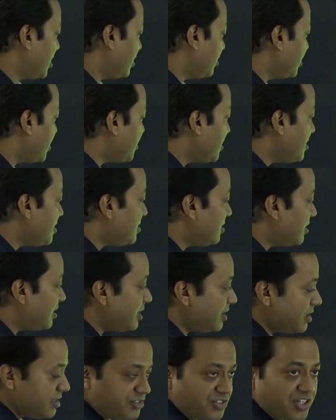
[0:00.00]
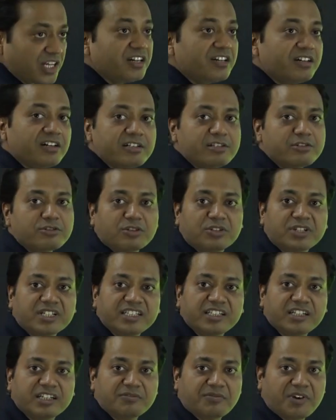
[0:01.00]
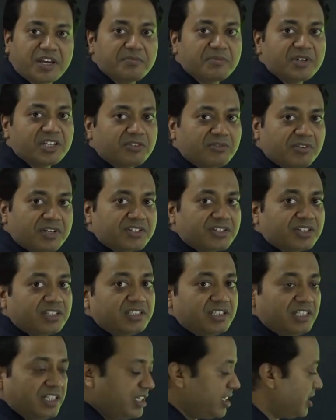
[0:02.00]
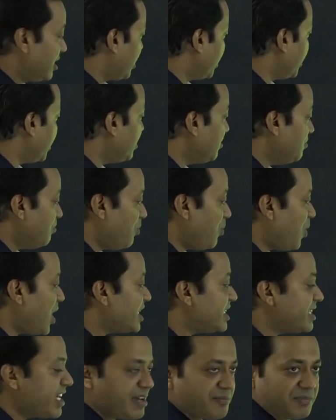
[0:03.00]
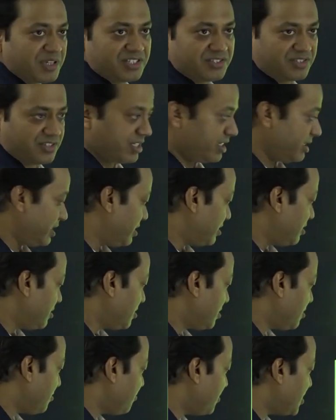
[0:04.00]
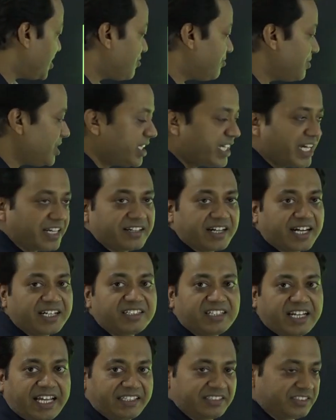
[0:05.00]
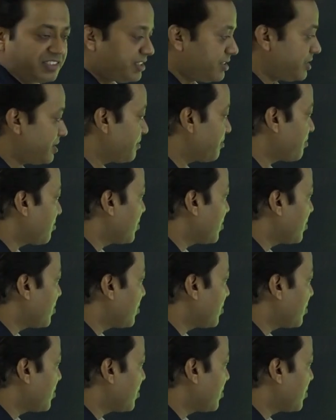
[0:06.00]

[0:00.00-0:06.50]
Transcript: This is the general Schrodinger wave equation in one dimensional, which we can write like this.